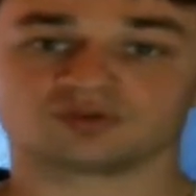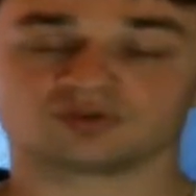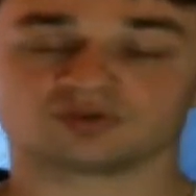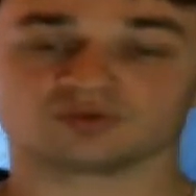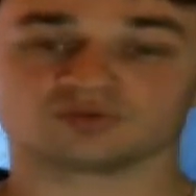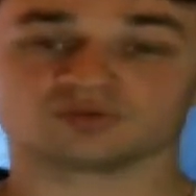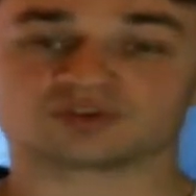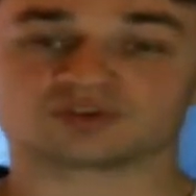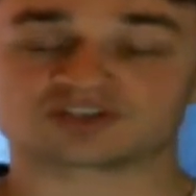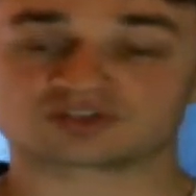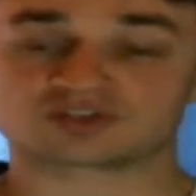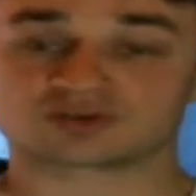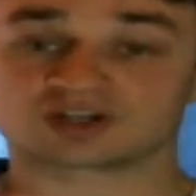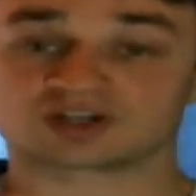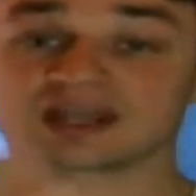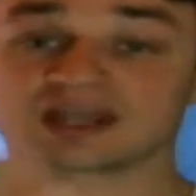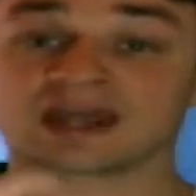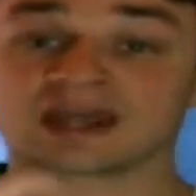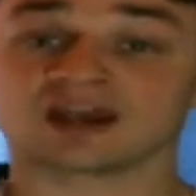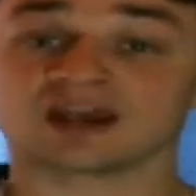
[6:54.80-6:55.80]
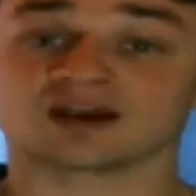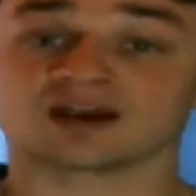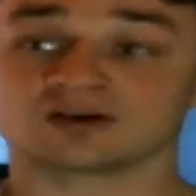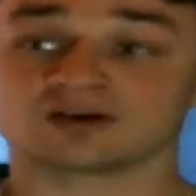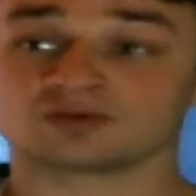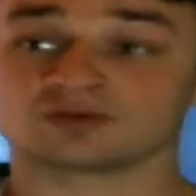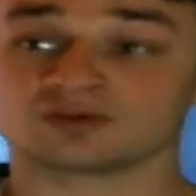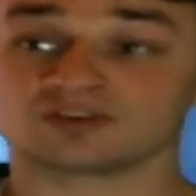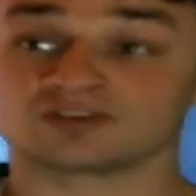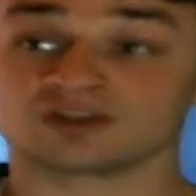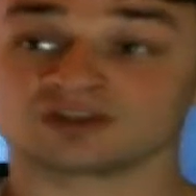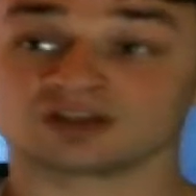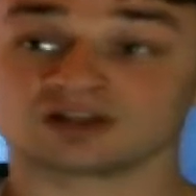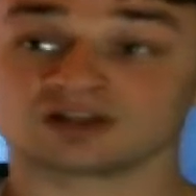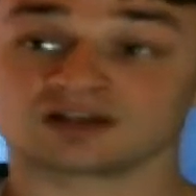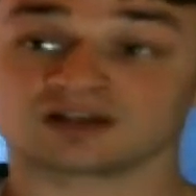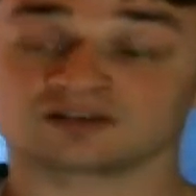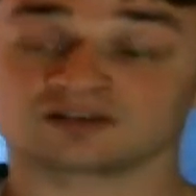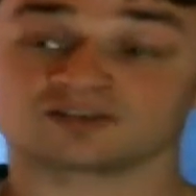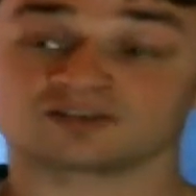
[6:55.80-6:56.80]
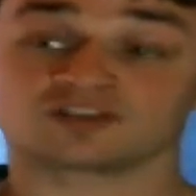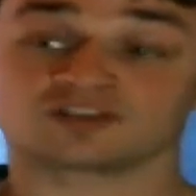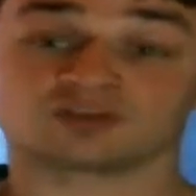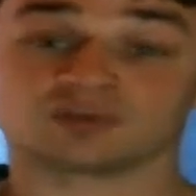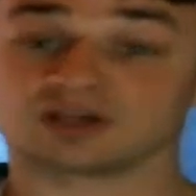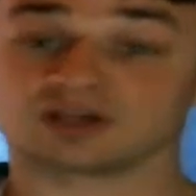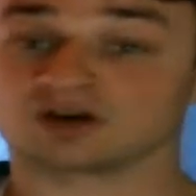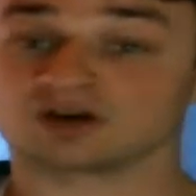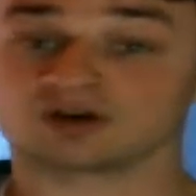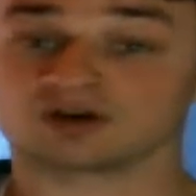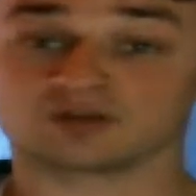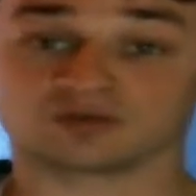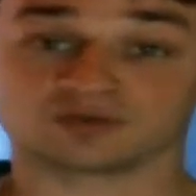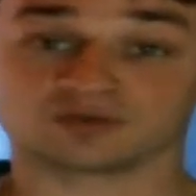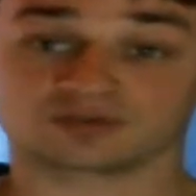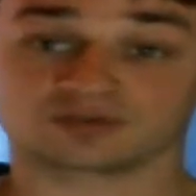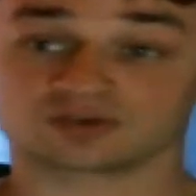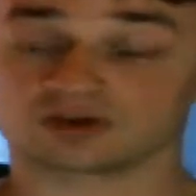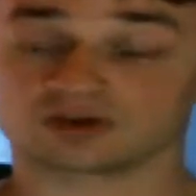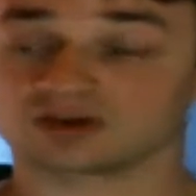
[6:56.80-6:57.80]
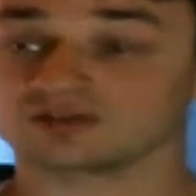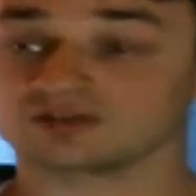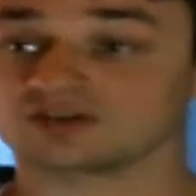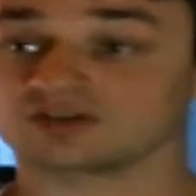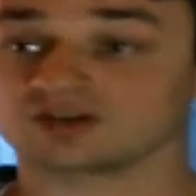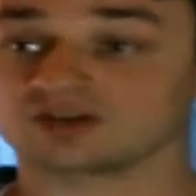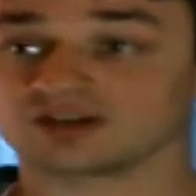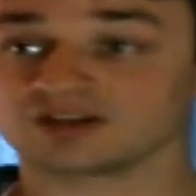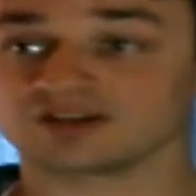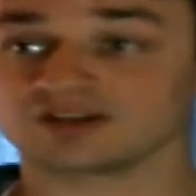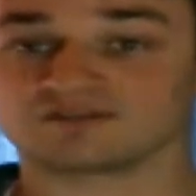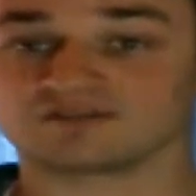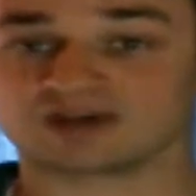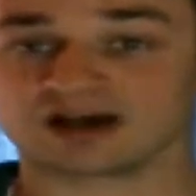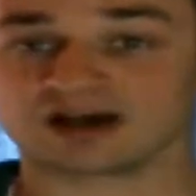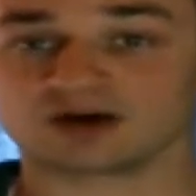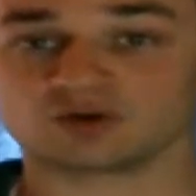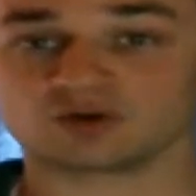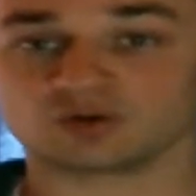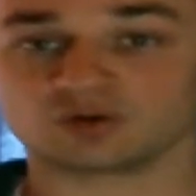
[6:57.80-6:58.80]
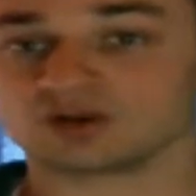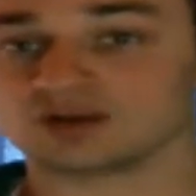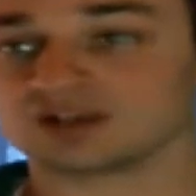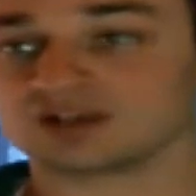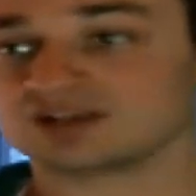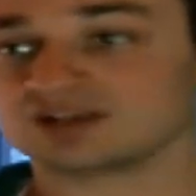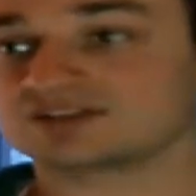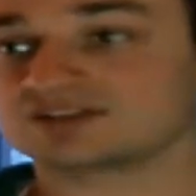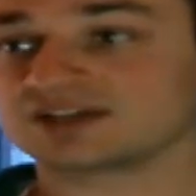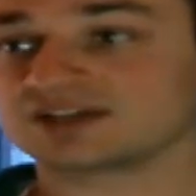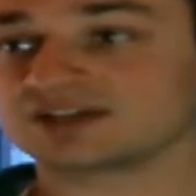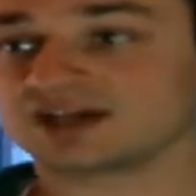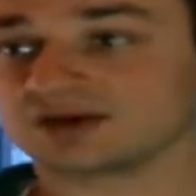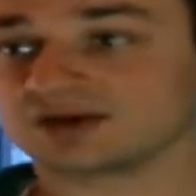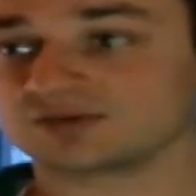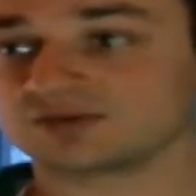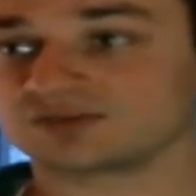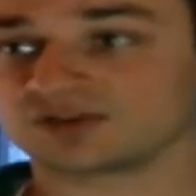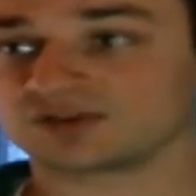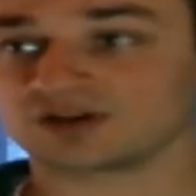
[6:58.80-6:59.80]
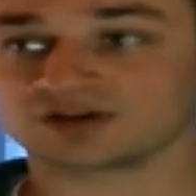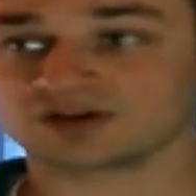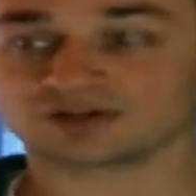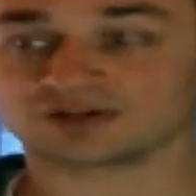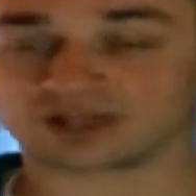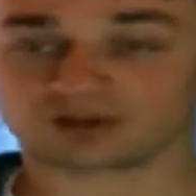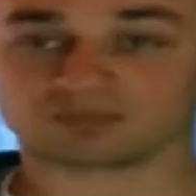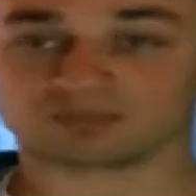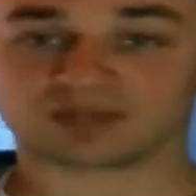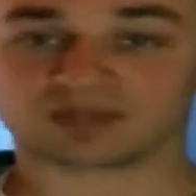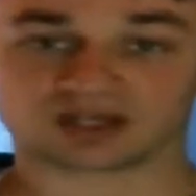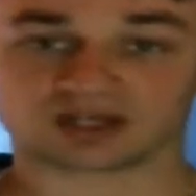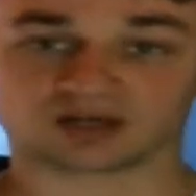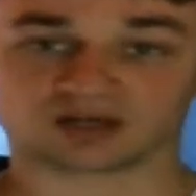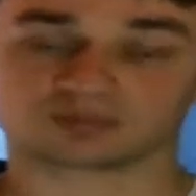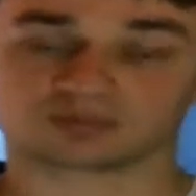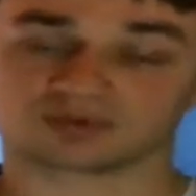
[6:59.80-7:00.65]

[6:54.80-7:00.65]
restrict air, which then allows us to make all those consonant and vowel sounds that make up